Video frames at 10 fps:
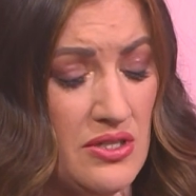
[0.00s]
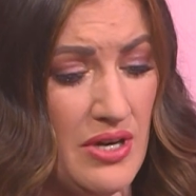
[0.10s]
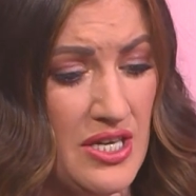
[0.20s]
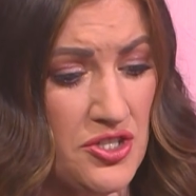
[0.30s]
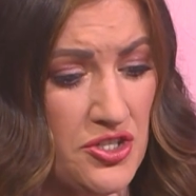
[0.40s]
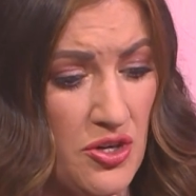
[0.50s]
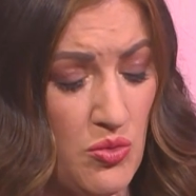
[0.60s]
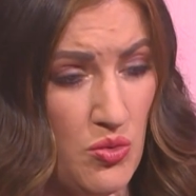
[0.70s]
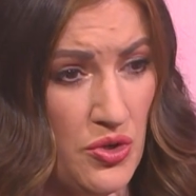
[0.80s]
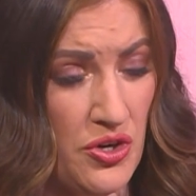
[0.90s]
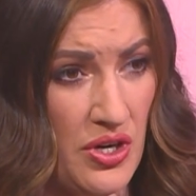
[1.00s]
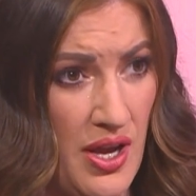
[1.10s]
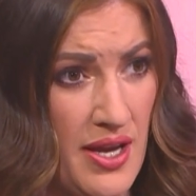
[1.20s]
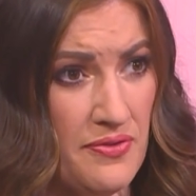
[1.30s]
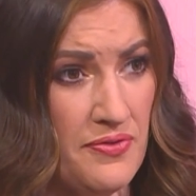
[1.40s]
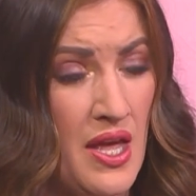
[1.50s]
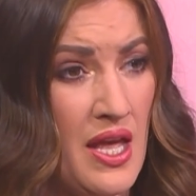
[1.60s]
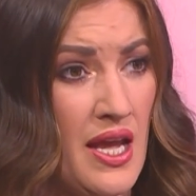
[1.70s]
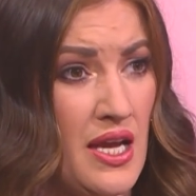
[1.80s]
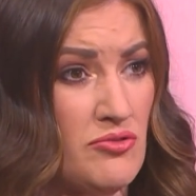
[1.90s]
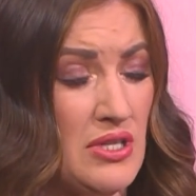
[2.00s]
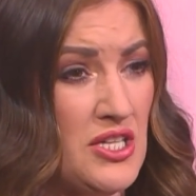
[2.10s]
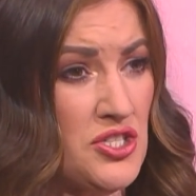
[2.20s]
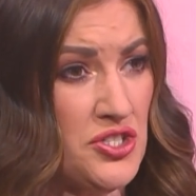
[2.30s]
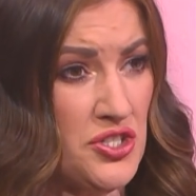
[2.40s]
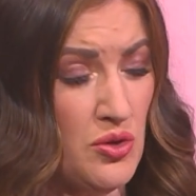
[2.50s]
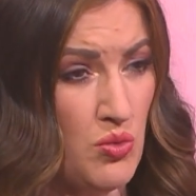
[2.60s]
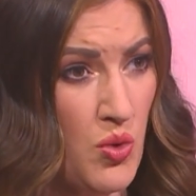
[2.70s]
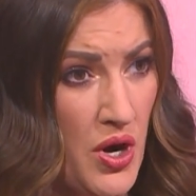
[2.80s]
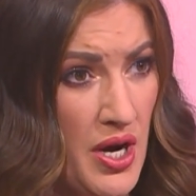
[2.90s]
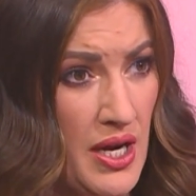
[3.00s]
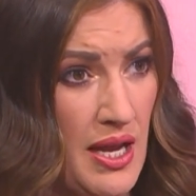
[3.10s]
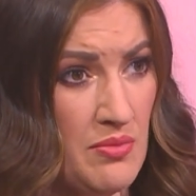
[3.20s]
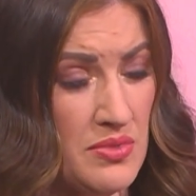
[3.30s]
relation to your life, in relation to your work?